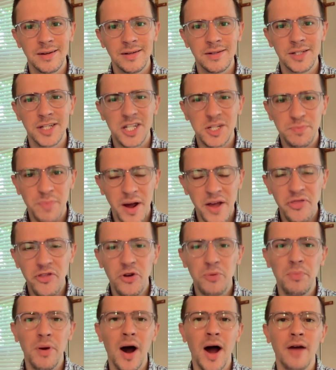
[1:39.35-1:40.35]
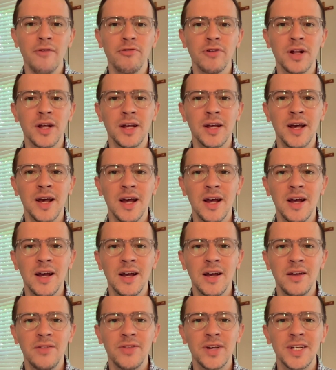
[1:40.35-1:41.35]
Despite their poverty,
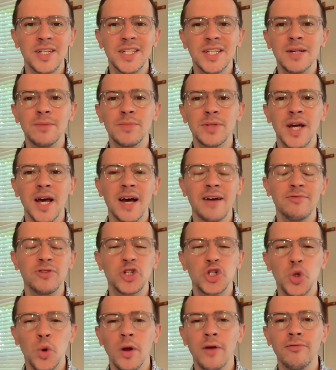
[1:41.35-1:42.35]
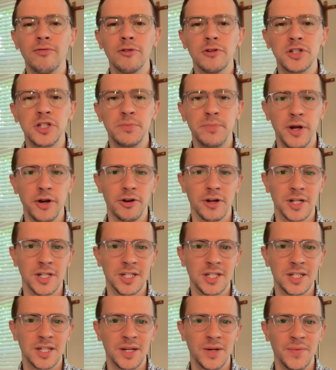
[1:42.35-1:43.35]
they seemed to have joyful
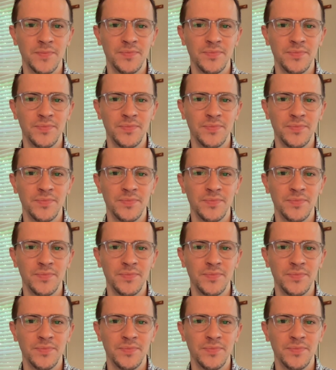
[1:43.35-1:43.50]
spirits.